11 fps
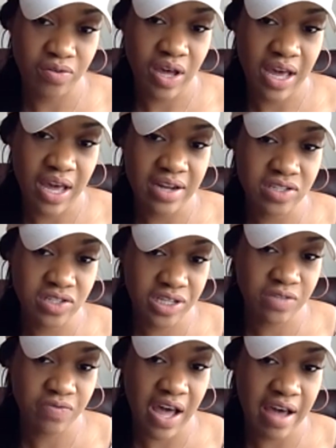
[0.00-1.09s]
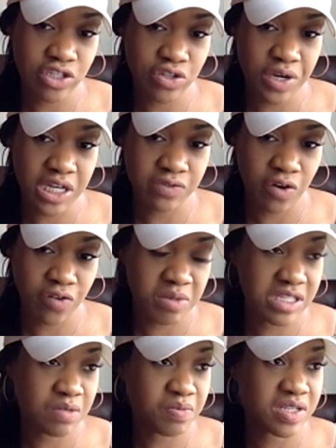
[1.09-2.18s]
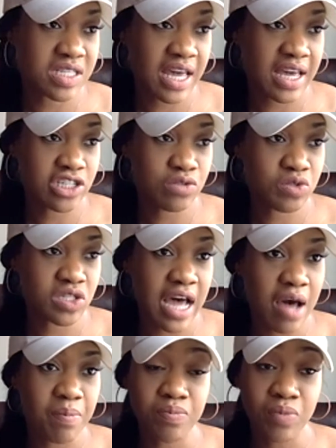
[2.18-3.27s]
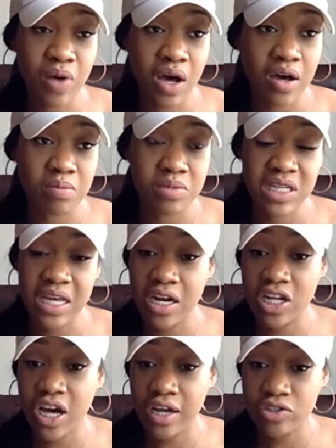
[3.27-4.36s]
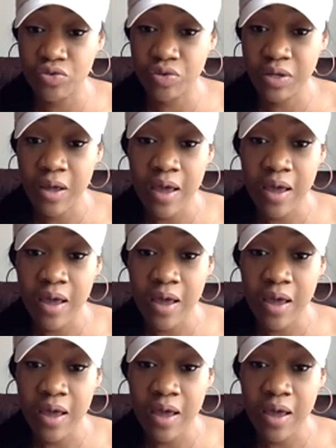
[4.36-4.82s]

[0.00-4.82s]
I got a 6'5" transfer from Mississippi State. She was top 10 in the country.